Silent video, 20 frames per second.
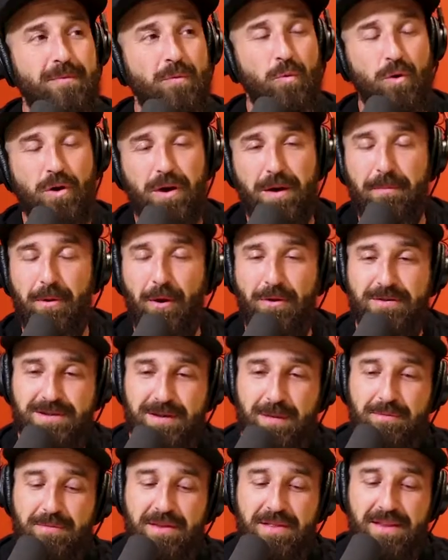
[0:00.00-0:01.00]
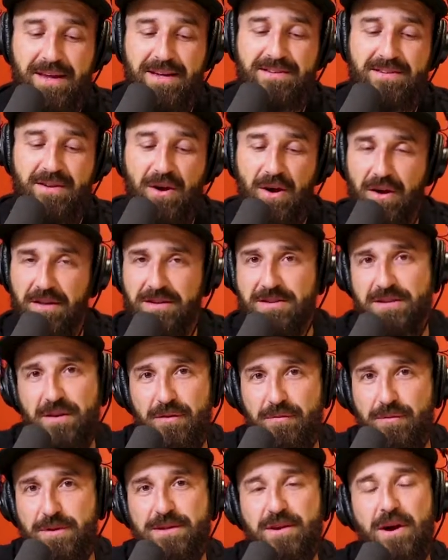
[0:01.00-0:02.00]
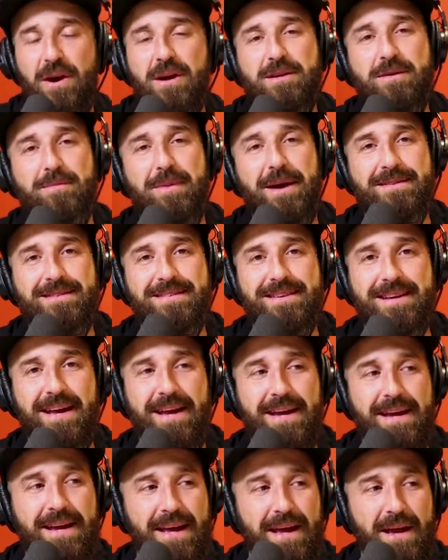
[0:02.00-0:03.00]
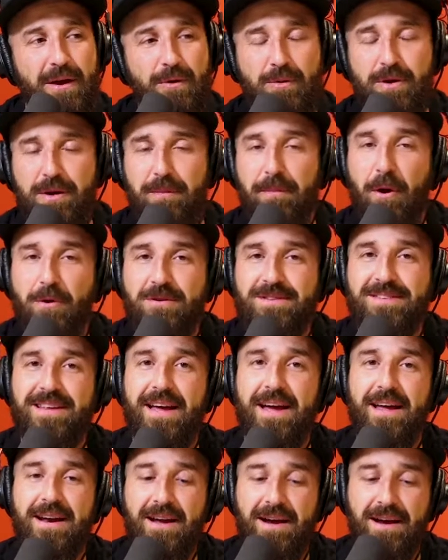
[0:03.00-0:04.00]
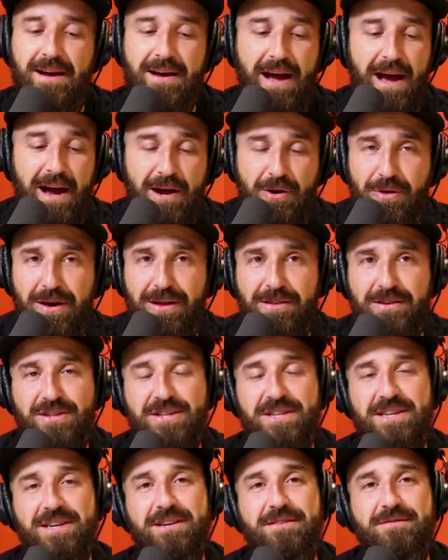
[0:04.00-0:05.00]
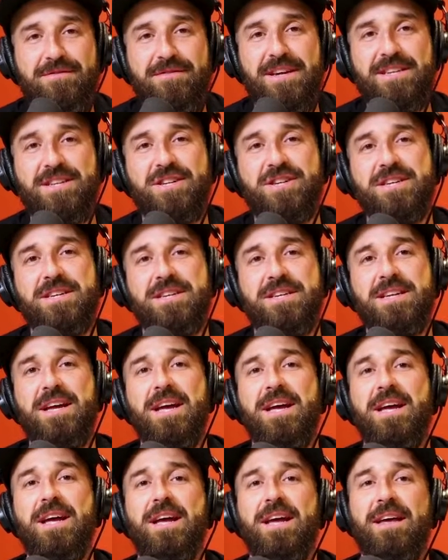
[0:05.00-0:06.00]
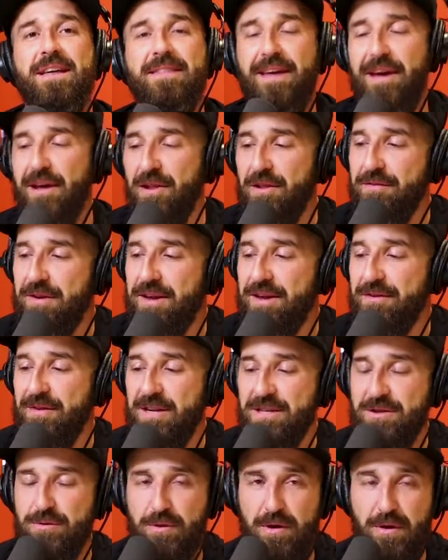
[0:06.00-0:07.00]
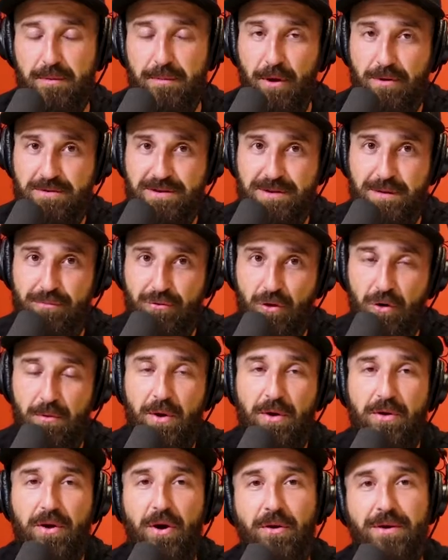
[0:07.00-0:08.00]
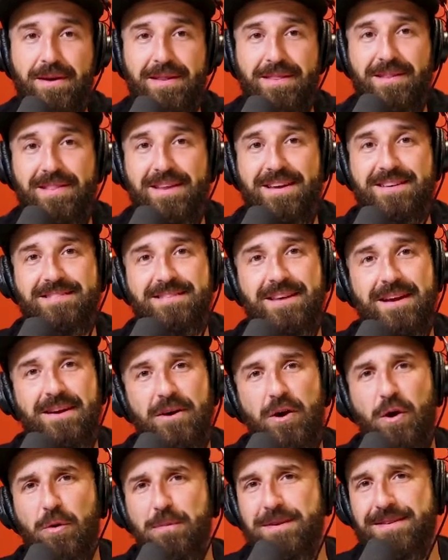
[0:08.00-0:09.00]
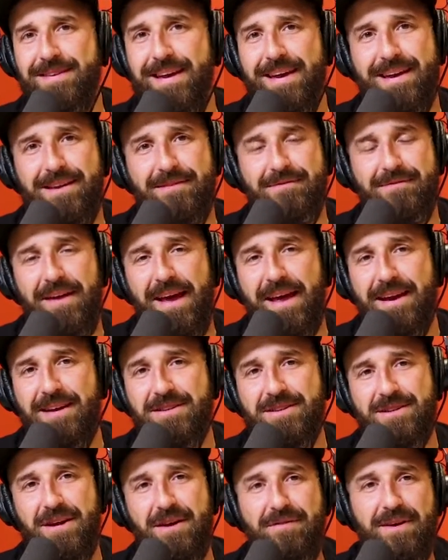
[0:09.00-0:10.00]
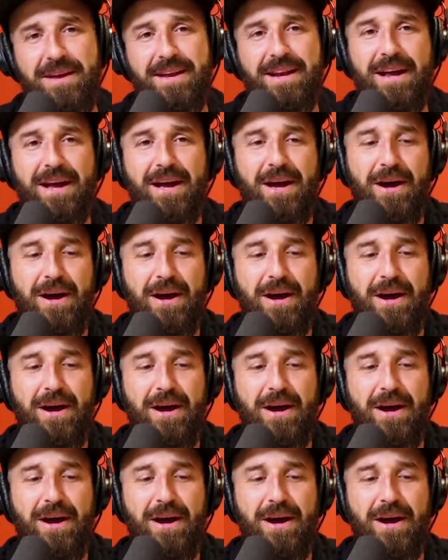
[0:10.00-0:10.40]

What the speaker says: We're going to post up the links to all the stuff we talked about today. We're going to post that Hierology convention, the Elevate convention. We're going to post the promo code and the links there. I hope you take advantage of it.